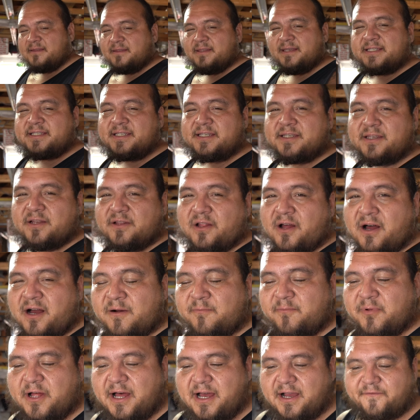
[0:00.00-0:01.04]
This is the
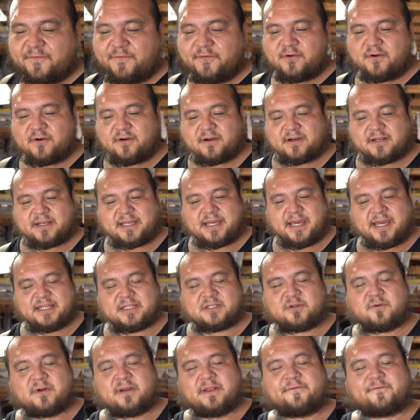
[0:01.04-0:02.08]
long block for
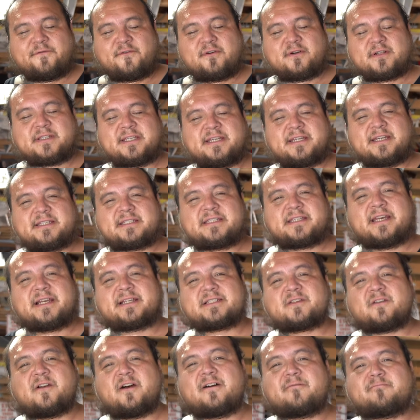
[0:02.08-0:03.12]
K24
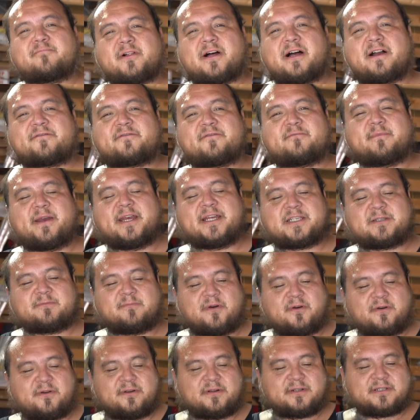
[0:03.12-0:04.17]
TSX long block from Ace
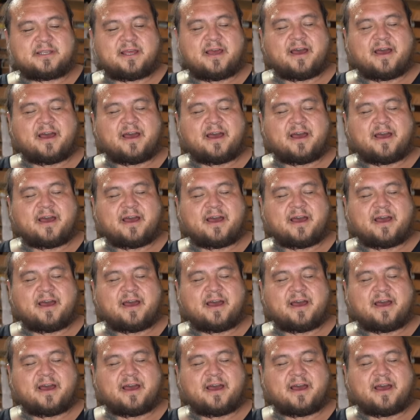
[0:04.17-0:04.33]
Motors.